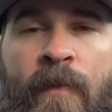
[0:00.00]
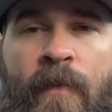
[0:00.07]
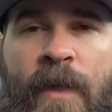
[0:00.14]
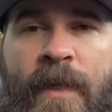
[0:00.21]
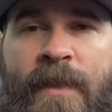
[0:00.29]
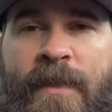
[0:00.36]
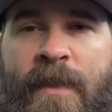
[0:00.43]

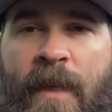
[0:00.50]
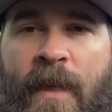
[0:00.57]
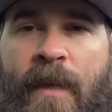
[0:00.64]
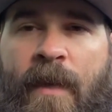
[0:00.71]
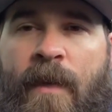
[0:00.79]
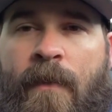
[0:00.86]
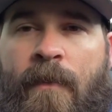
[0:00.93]
was
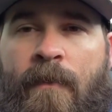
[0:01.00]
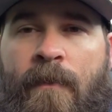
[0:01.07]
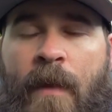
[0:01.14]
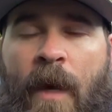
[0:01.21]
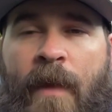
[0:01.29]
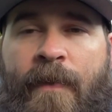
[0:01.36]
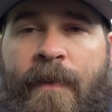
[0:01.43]

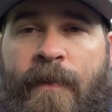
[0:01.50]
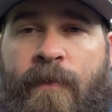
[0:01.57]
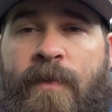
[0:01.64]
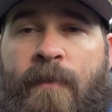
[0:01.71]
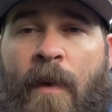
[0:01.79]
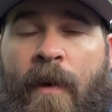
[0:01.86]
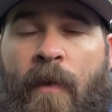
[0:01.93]
the new
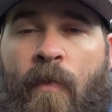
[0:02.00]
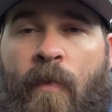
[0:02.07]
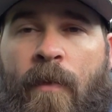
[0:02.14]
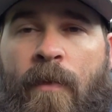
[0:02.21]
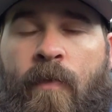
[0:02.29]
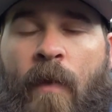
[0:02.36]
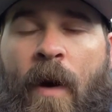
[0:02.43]
Shimano
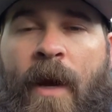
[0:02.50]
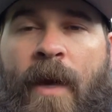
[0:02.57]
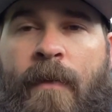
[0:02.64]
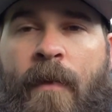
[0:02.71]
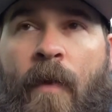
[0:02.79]
Worldwide,